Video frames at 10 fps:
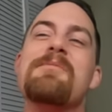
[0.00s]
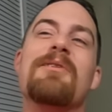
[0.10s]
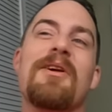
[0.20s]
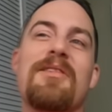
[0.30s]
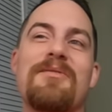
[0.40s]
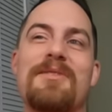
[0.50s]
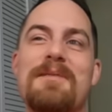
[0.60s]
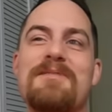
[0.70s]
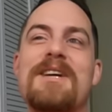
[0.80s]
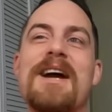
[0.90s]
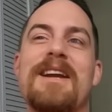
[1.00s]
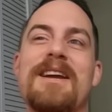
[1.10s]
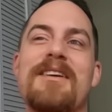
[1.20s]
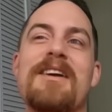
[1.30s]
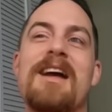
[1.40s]
But on the flip side
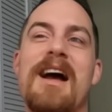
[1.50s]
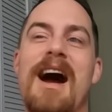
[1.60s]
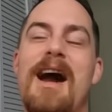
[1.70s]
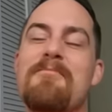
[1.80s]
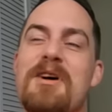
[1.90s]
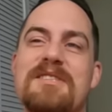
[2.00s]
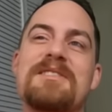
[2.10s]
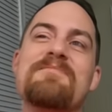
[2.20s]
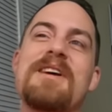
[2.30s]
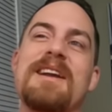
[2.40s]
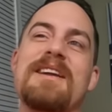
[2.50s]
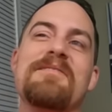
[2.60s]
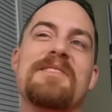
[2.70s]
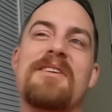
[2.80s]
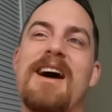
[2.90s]
here, I must admit,
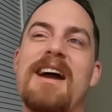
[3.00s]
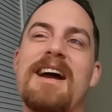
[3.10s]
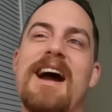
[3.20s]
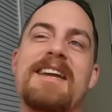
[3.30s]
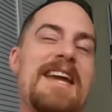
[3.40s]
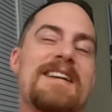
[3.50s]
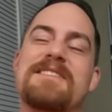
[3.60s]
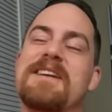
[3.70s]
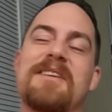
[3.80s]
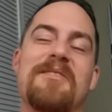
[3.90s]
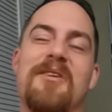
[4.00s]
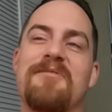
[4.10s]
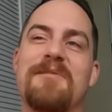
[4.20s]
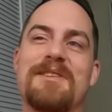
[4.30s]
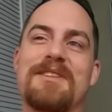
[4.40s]
even though I, I can't stand
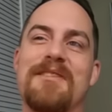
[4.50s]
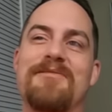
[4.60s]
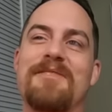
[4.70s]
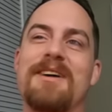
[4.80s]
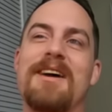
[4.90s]
golf myself,